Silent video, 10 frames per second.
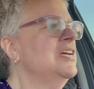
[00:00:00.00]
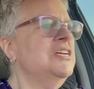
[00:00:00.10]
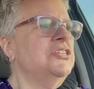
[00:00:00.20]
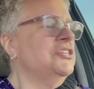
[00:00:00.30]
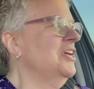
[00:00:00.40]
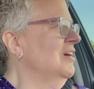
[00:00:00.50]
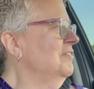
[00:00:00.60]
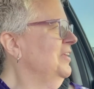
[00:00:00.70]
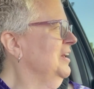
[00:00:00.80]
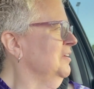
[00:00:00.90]
share
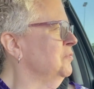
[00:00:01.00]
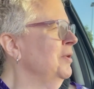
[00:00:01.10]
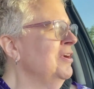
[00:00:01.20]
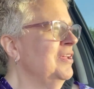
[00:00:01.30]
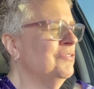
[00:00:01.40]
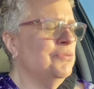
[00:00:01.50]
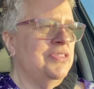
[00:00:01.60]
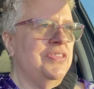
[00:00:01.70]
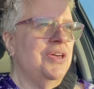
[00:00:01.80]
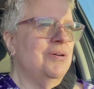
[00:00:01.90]
that experience
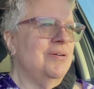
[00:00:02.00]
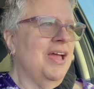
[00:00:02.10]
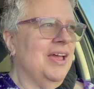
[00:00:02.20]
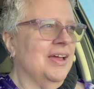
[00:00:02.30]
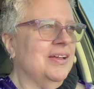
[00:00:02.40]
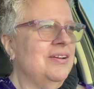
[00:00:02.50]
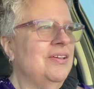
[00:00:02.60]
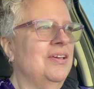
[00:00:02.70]
with you, and